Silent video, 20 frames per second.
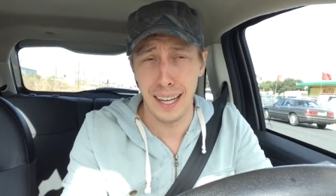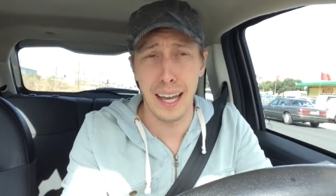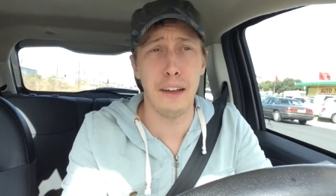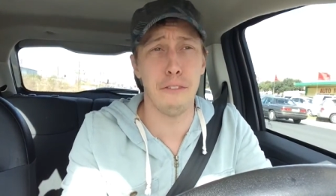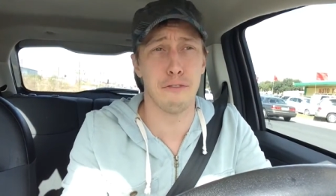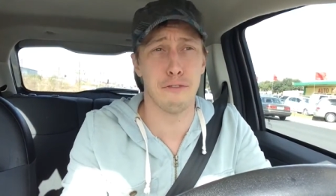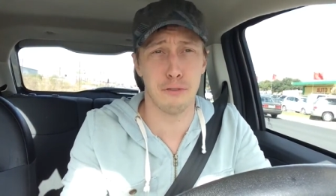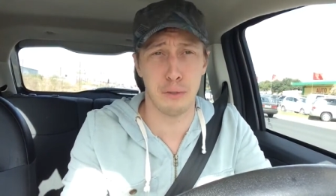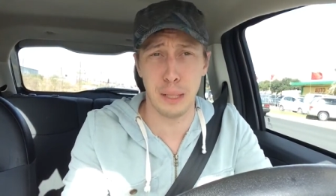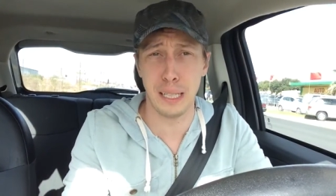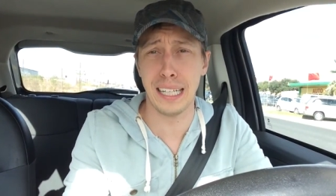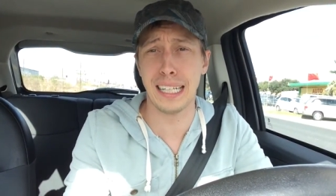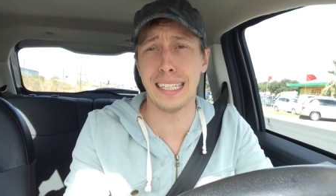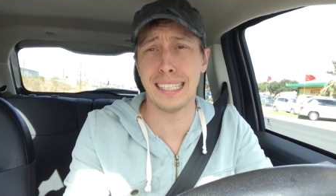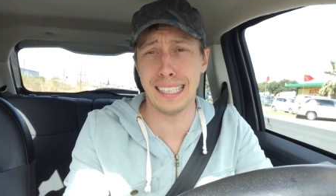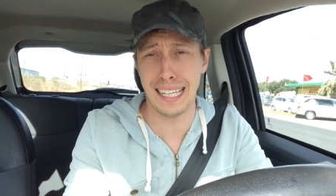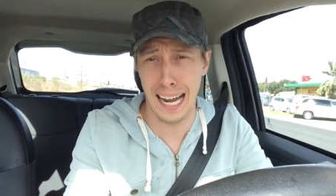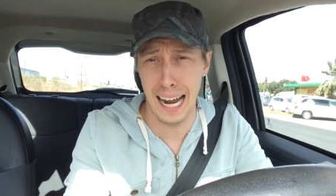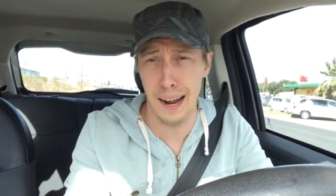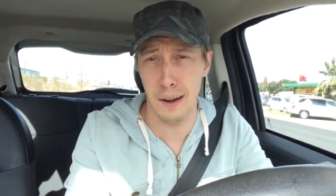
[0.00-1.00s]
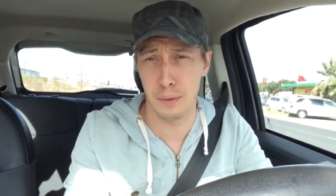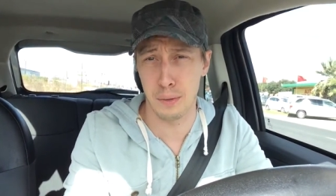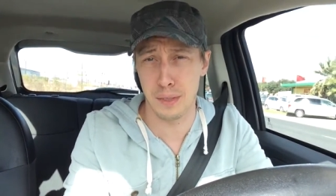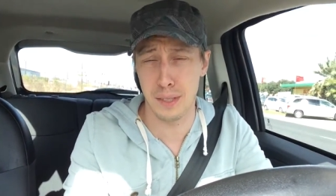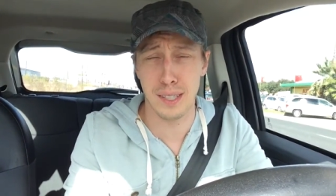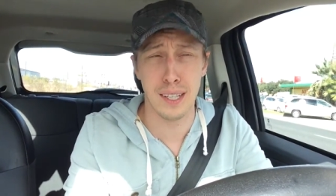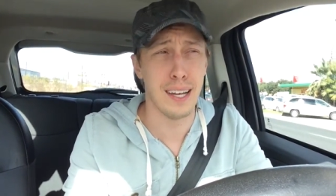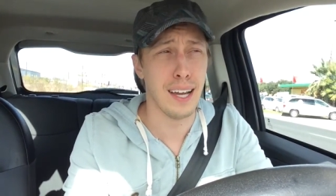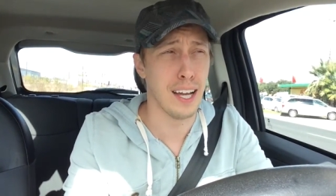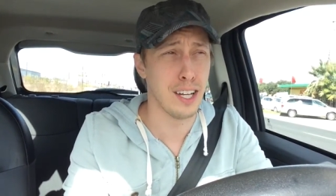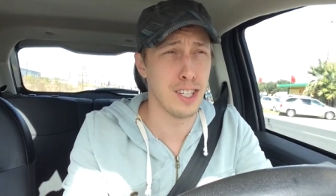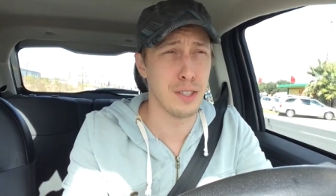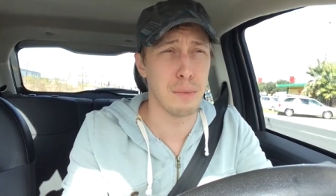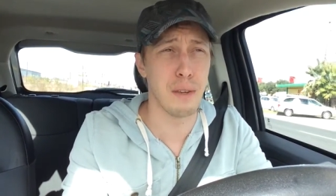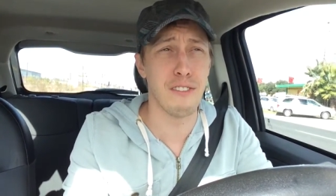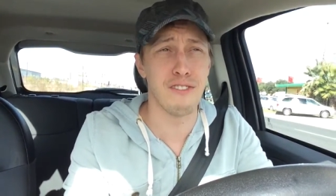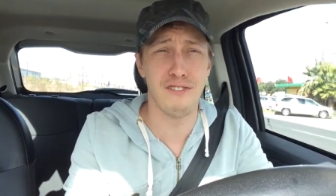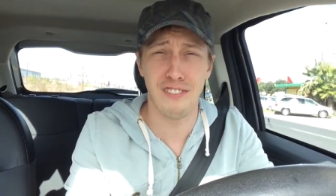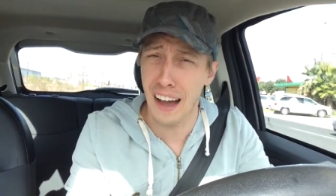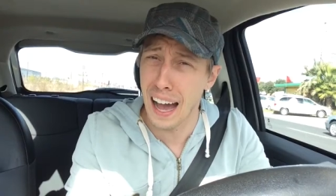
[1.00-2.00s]
It freaking counts. It took
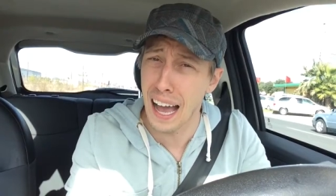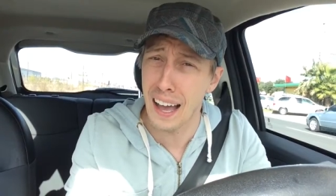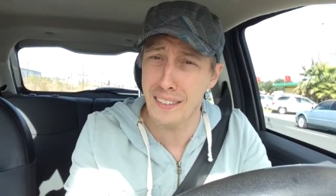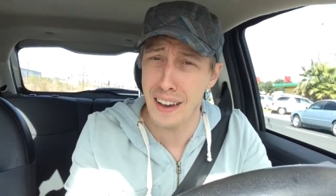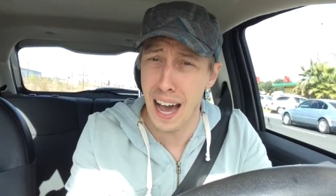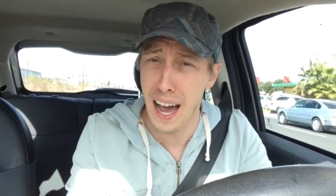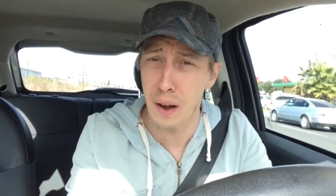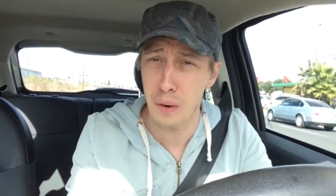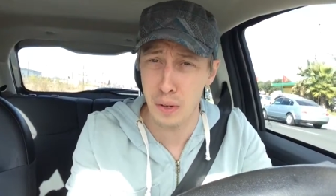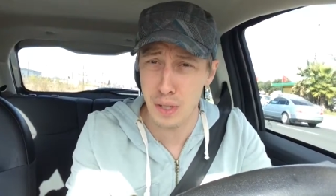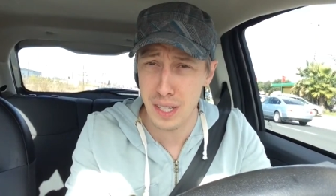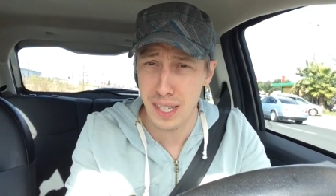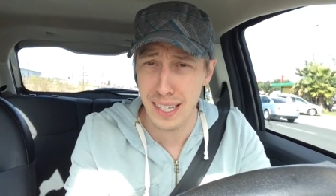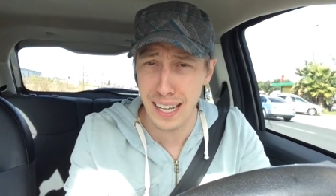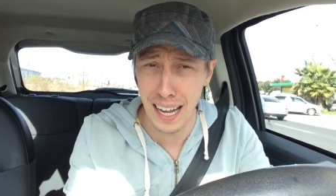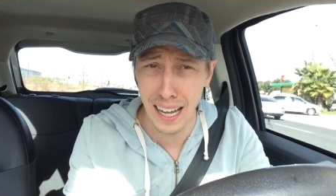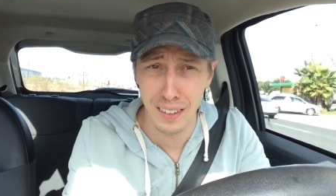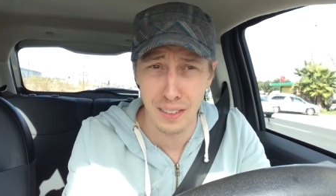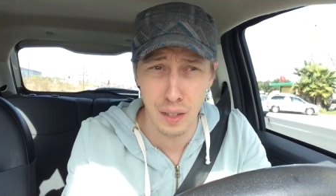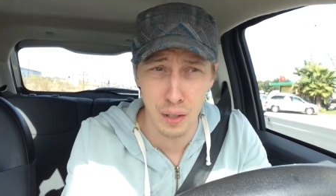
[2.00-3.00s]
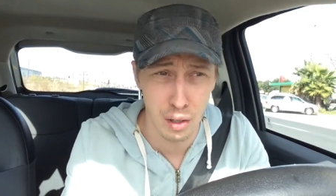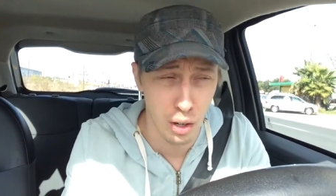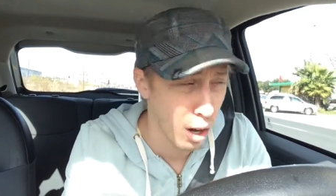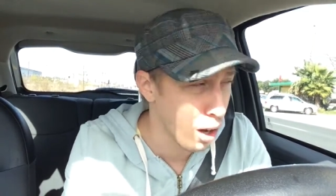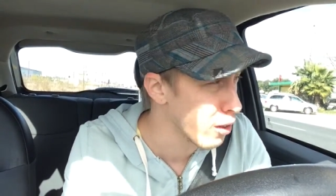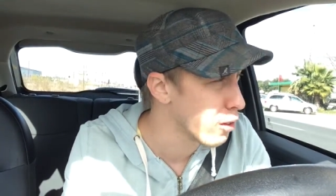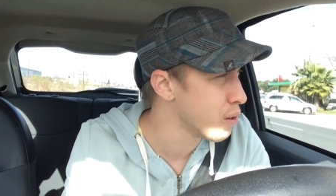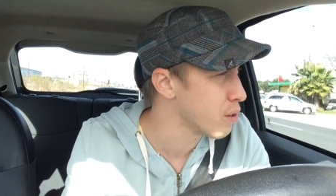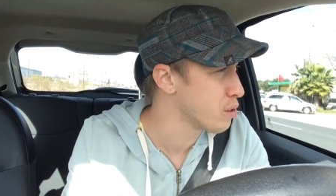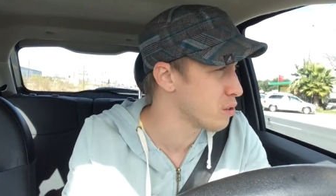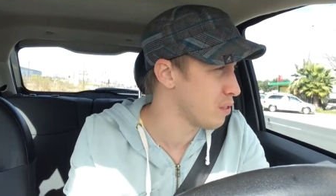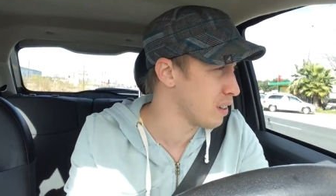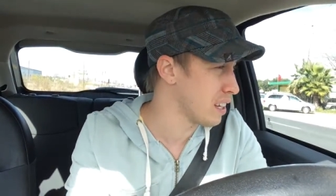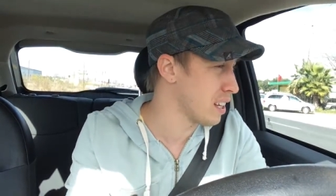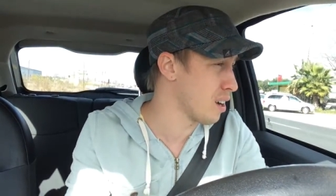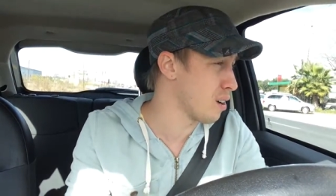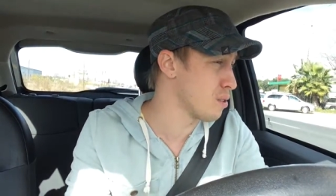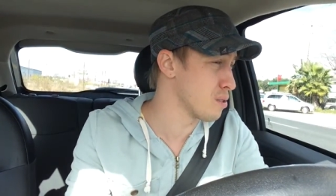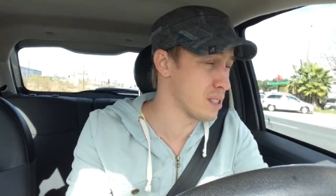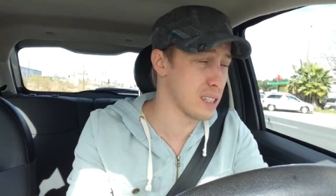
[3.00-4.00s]
me five hours to download all those
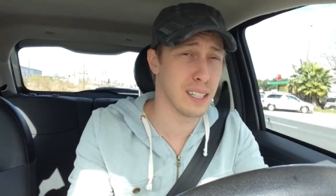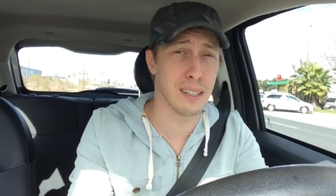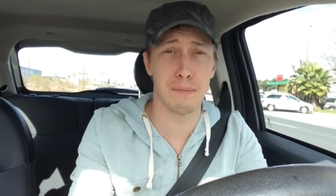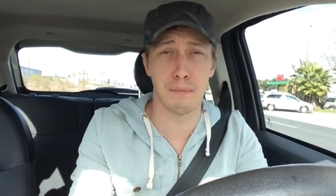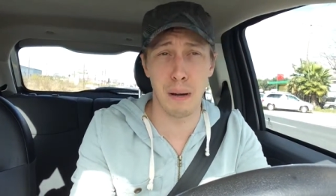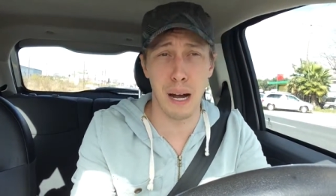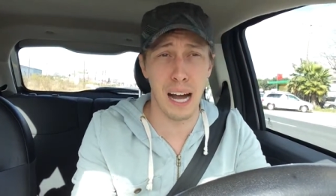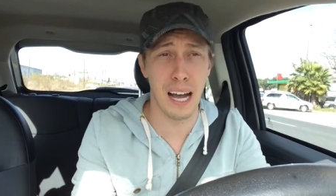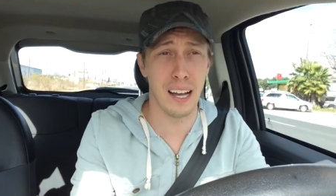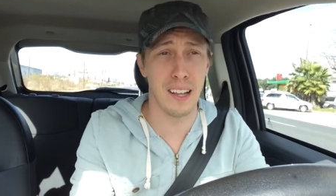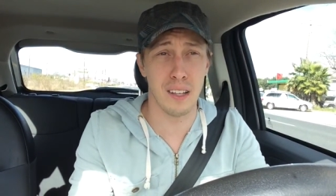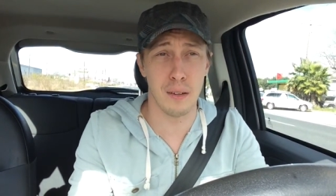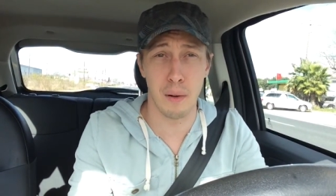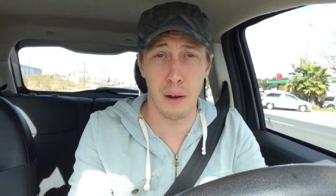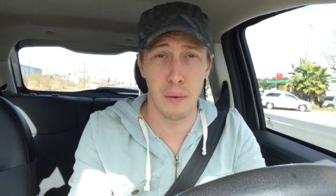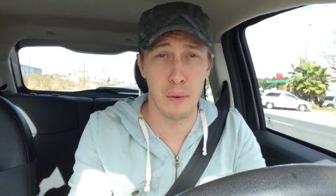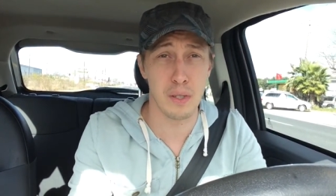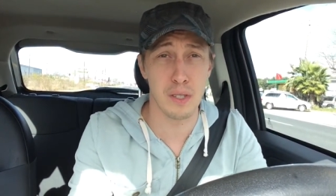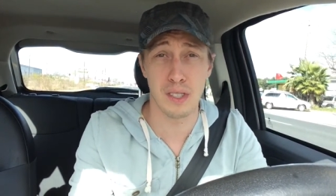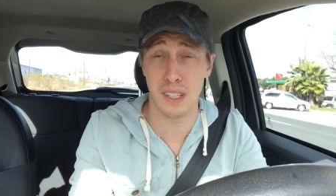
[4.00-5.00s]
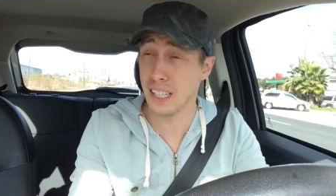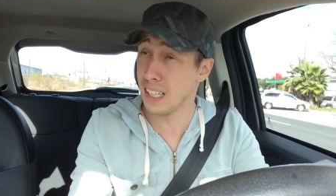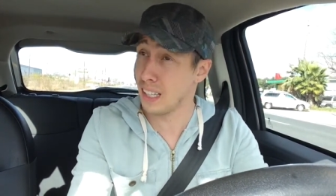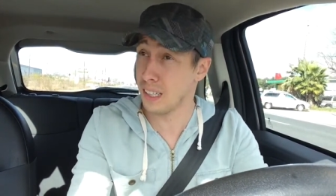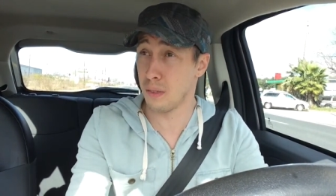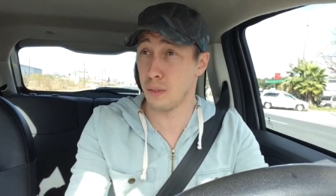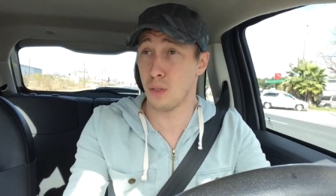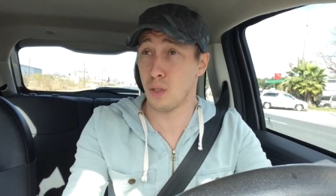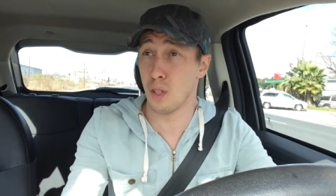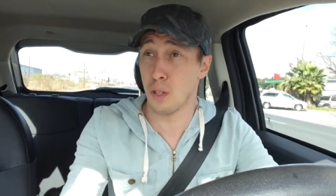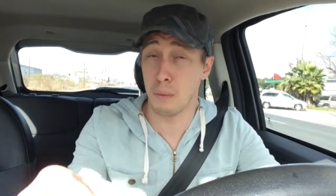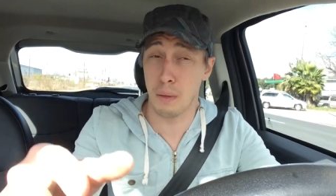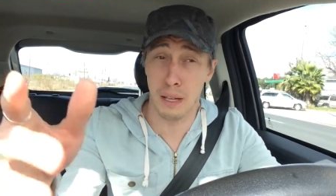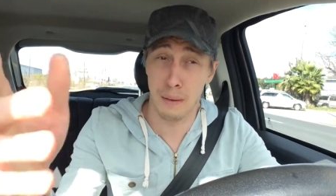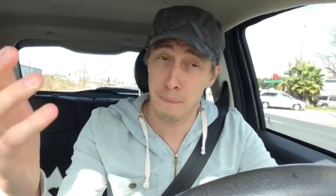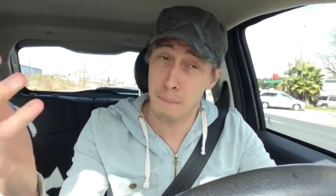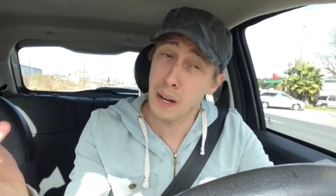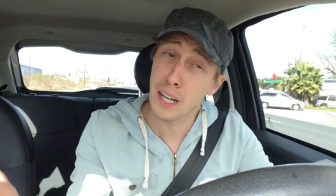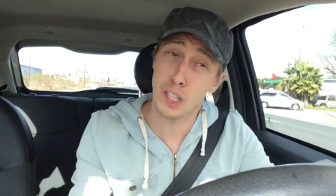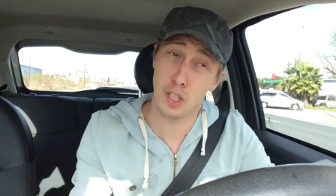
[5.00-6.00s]
videos and compile them. I was thinking it was going to be
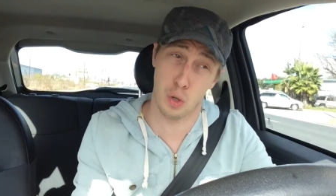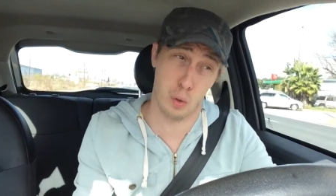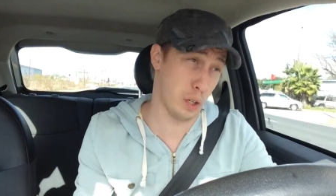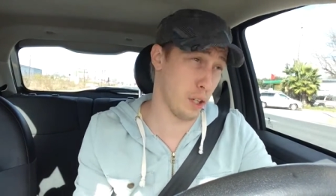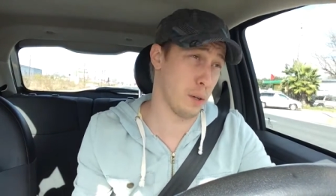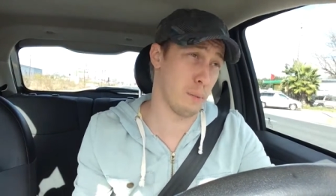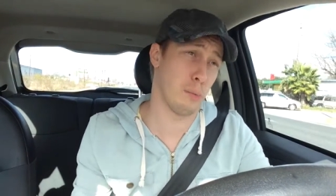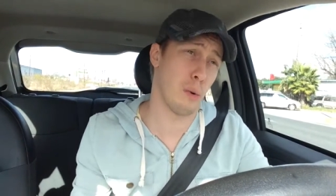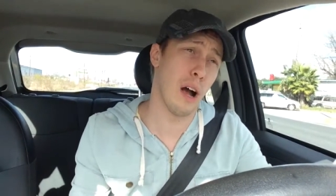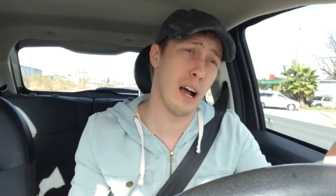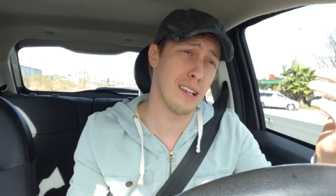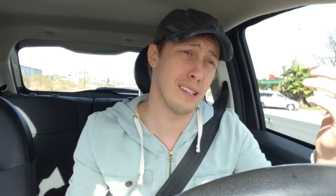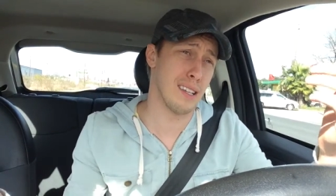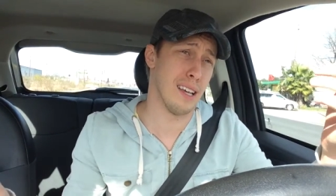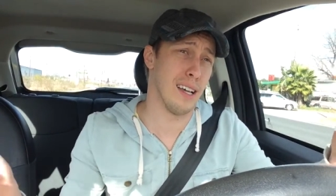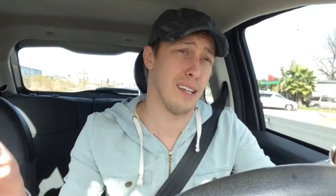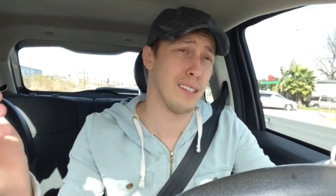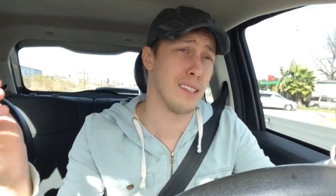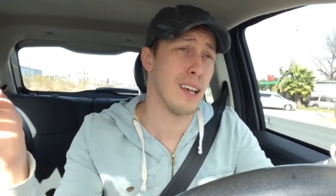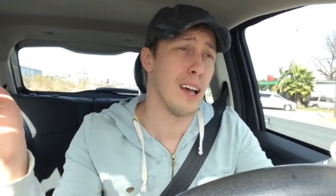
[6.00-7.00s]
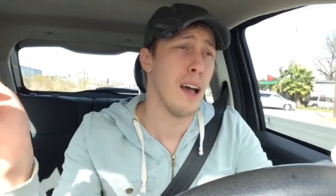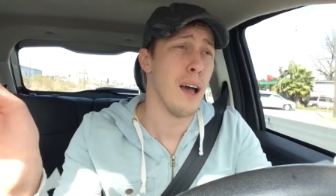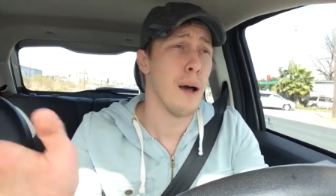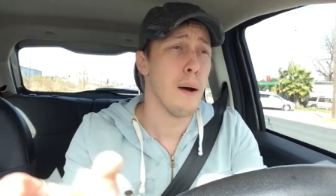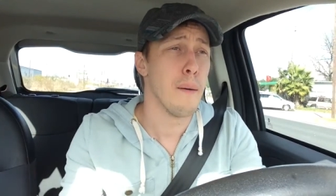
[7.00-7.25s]
a much quicker process,